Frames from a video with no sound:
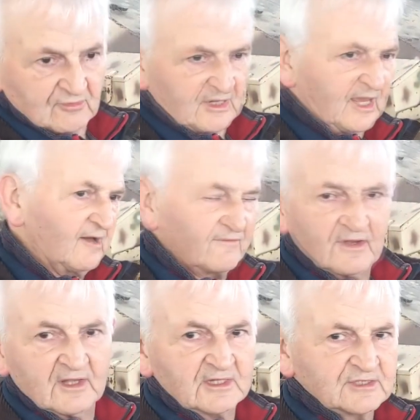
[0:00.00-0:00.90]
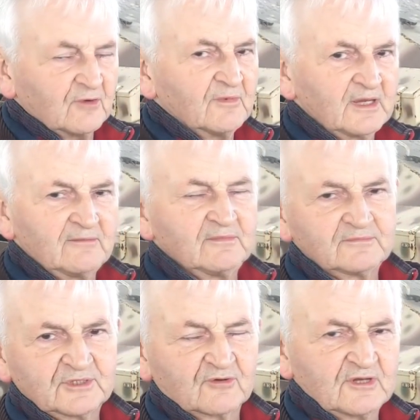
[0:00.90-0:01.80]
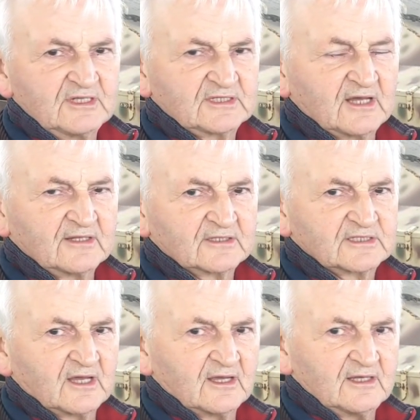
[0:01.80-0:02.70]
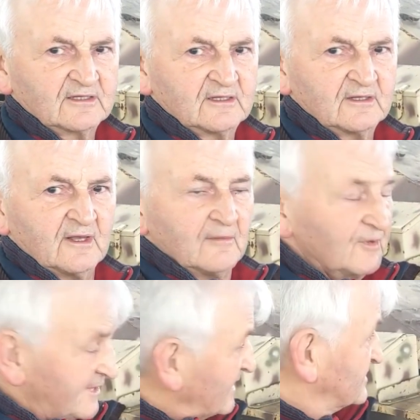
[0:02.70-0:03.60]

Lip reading: you only have so many degrees either side. But